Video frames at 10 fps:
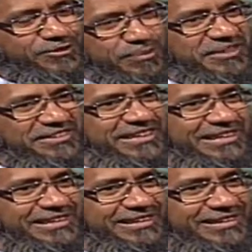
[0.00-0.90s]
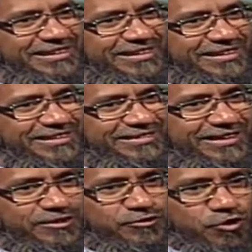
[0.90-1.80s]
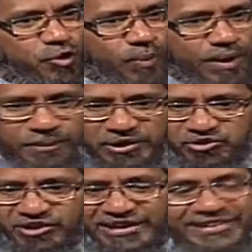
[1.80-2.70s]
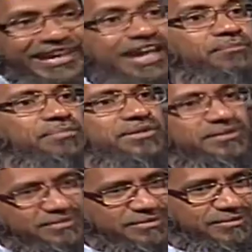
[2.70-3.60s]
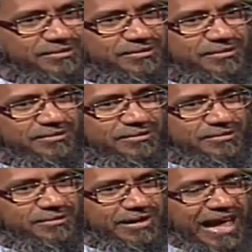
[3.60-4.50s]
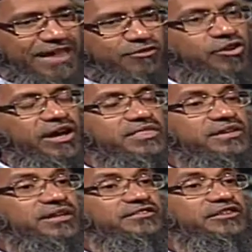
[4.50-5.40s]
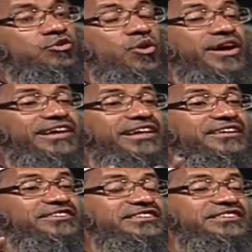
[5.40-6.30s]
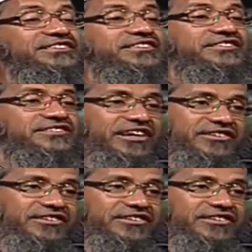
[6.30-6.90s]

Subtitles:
So basically, there is no one particular type, as long as it doesn't go against these six